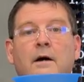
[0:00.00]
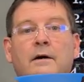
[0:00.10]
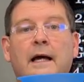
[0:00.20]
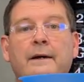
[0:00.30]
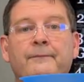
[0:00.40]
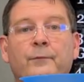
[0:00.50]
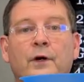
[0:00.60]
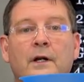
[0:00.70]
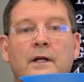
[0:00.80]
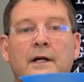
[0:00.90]
okay, we're
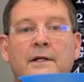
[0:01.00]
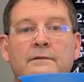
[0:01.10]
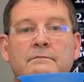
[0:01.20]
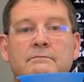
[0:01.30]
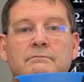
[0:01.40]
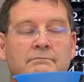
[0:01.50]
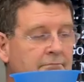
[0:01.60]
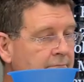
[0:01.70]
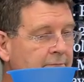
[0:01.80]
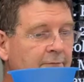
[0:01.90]
gonna let it
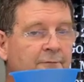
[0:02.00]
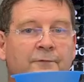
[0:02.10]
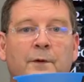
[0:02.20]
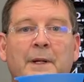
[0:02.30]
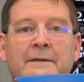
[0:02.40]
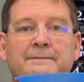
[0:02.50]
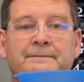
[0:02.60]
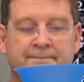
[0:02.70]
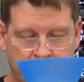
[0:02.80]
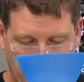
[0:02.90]
ferment
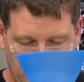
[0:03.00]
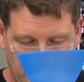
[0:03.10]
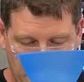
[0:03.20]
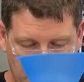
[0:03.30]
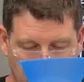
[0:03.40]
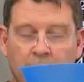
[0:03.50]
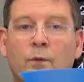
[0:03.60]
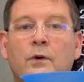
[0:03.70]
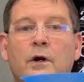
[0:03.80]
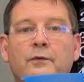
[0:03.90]
and
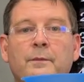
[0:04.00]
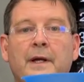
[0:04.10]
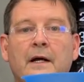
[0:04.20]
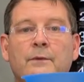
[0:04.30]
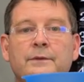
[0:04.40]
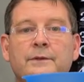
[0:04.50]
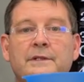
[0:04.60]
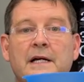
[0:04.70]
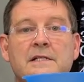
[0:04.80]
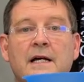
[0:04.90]
we'll go from there and we'll do a
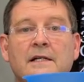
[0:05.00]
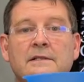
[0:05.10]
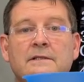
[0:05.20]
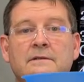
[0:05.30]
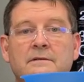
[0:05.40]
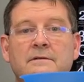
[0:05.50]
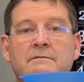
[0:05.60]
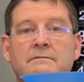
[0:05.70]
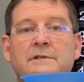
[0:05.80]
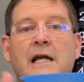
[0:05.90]
taste test and
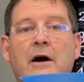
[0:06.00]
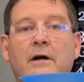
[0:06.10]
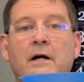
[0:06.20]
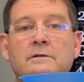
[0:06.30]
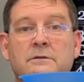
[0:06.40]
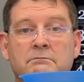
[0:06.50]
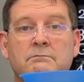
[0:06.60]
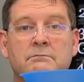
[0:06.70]
see how it goes.